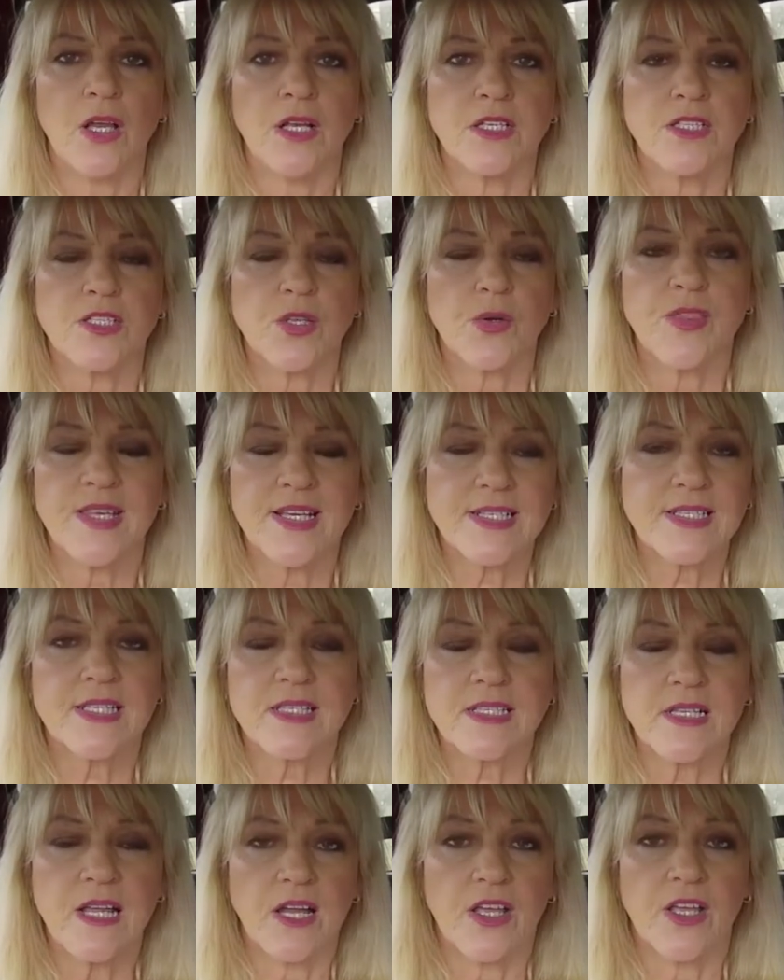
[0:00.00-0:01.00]
So this
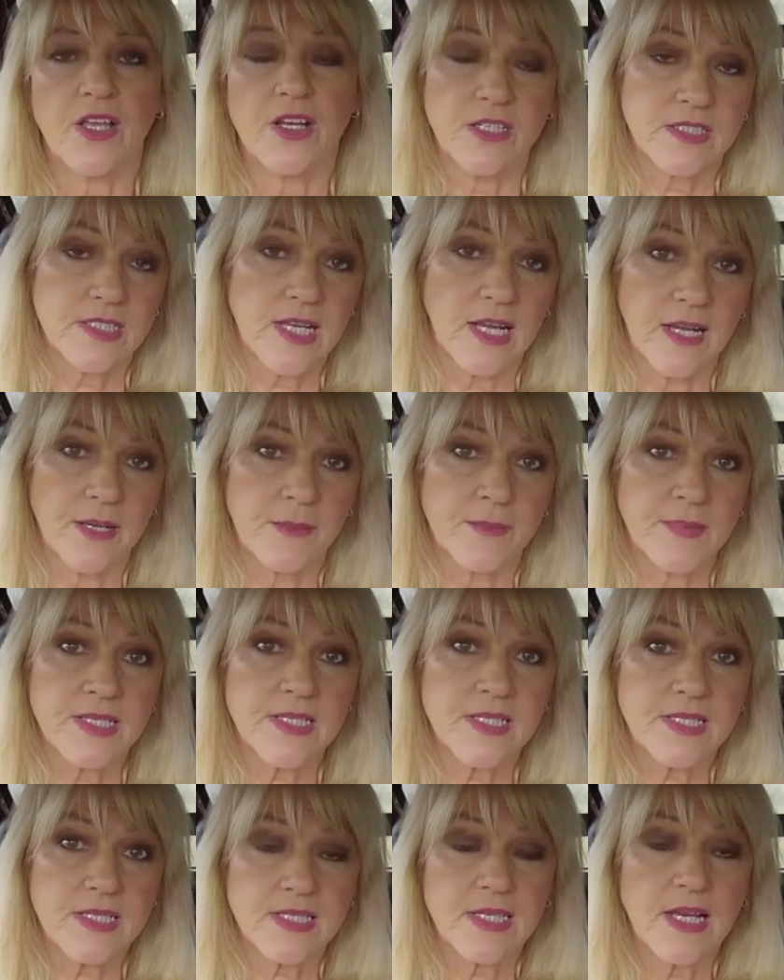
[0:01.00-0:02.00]
is now your time.
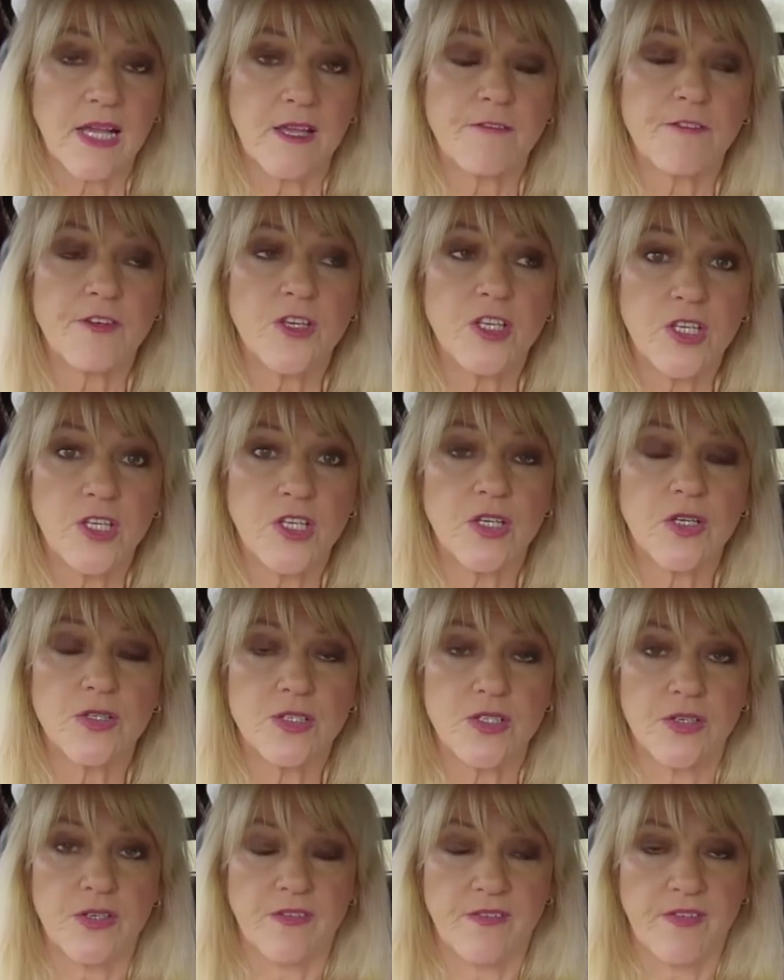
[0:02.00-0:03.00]
This is a time for you
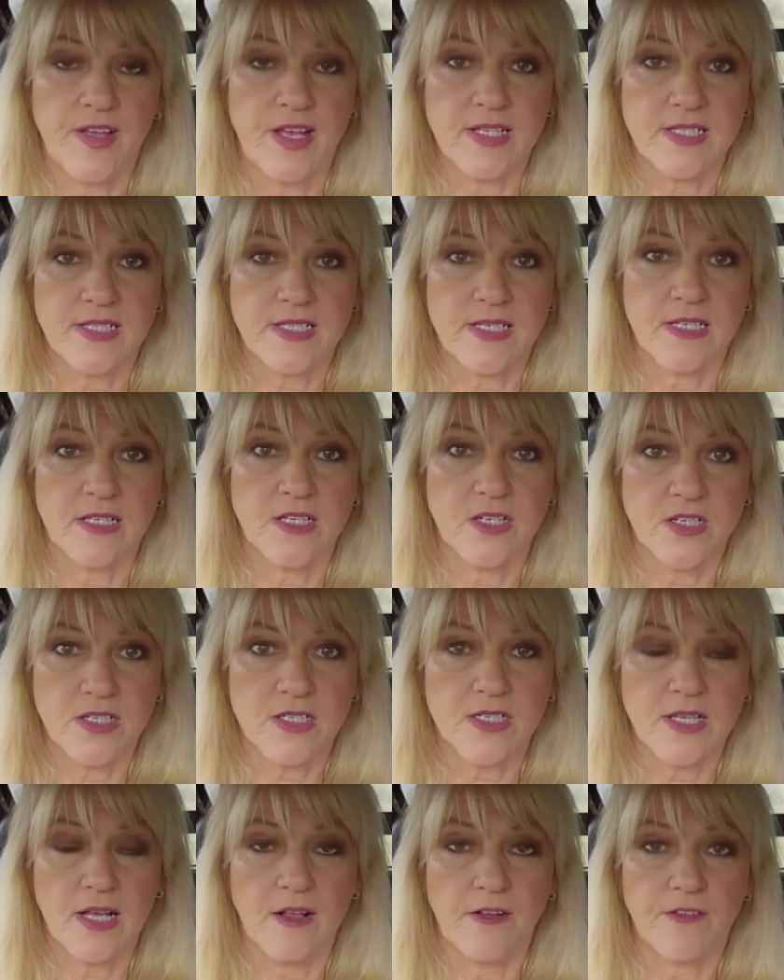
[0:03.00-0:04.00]
to invest in
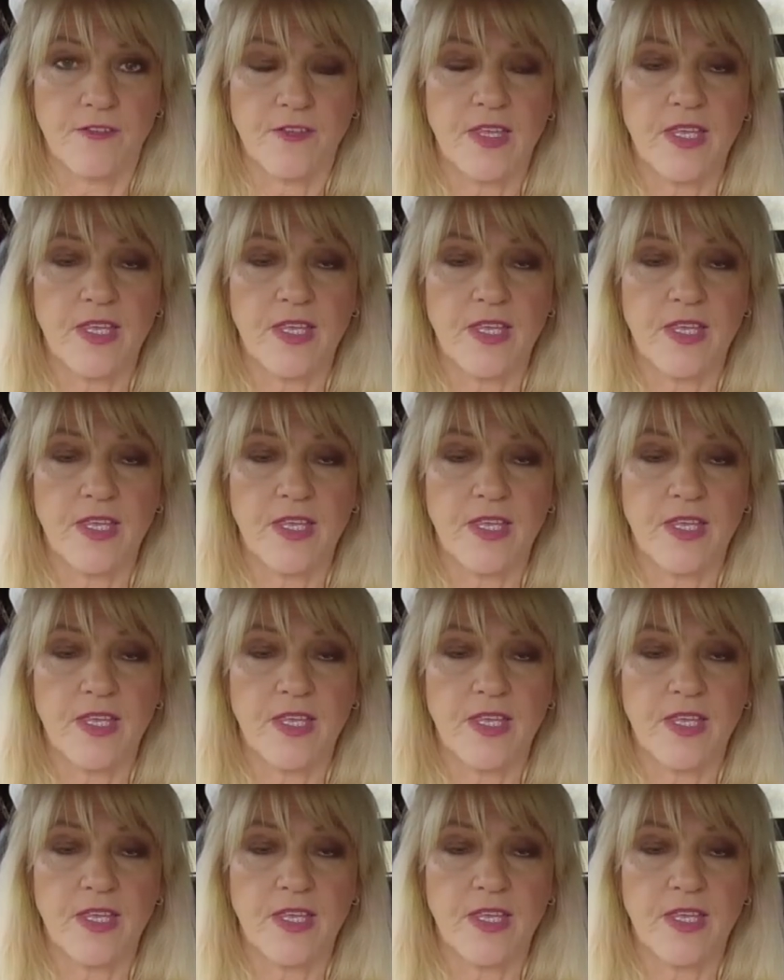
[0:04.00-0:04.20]
yourself.